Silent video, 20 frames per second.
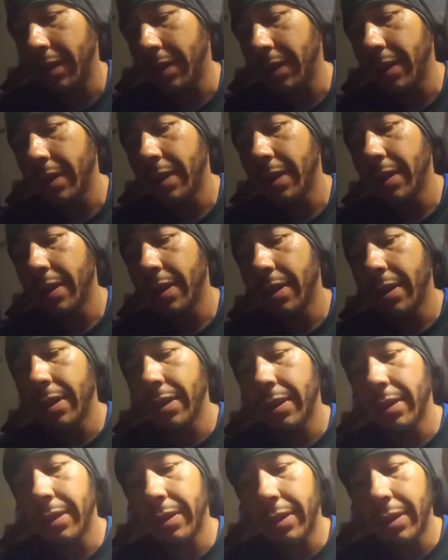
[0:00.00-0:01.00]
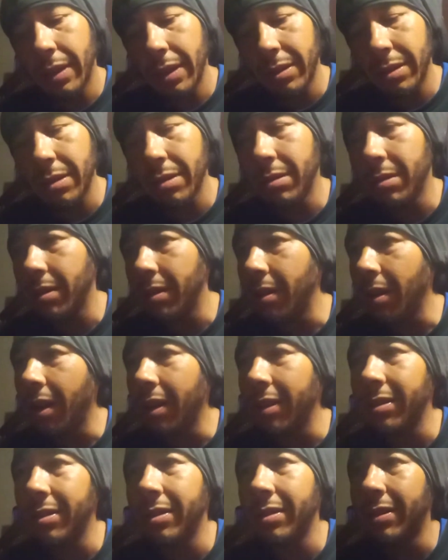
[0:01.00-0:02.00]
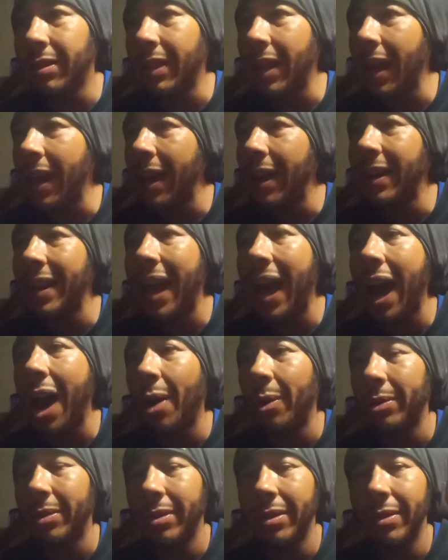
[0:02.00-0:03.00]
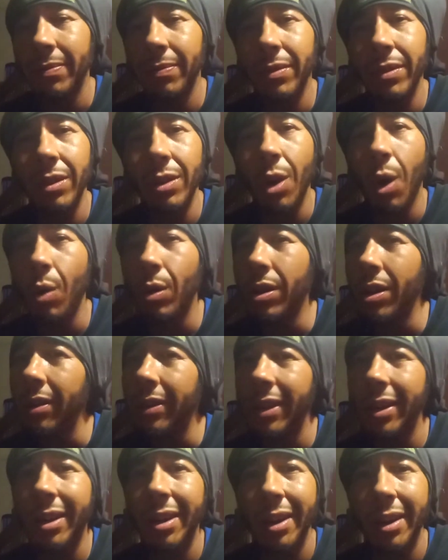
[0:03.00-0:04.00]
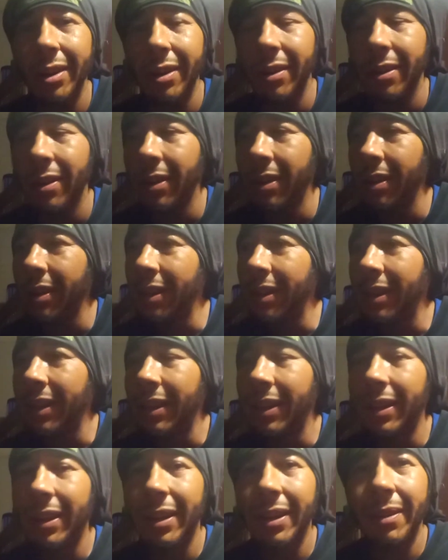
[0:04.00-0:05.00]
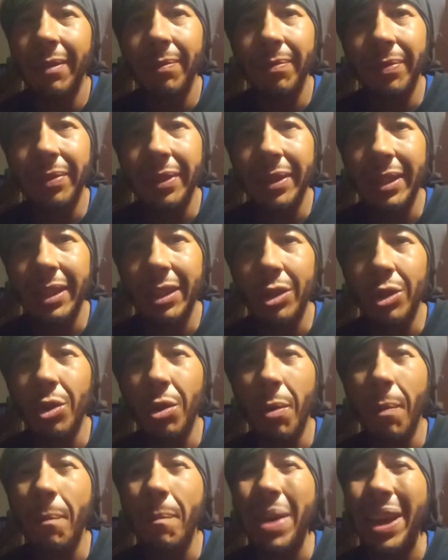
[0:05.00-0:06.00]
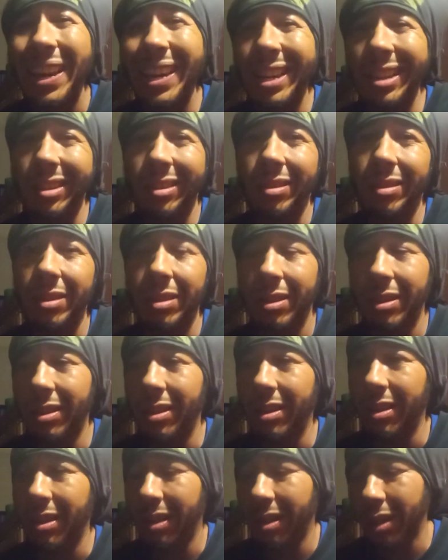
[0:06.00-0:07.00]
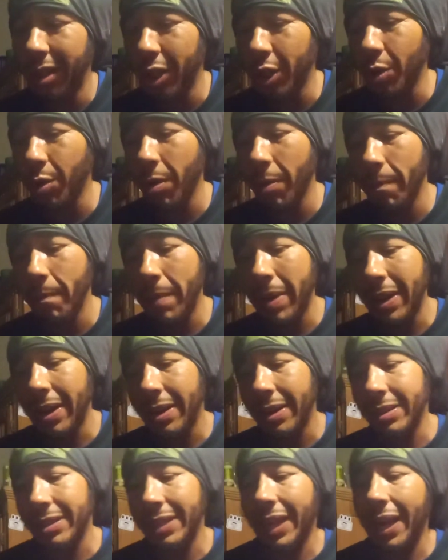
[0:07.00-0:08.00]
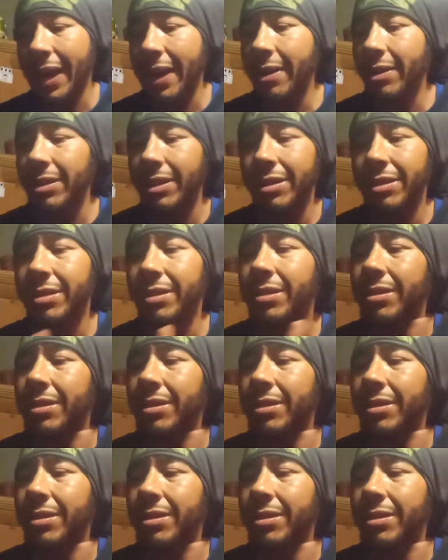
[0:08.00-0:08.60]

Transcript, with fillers: This is a standout. No cookie cutter. Tremendous. Tremendous. Layer. This is a Saison.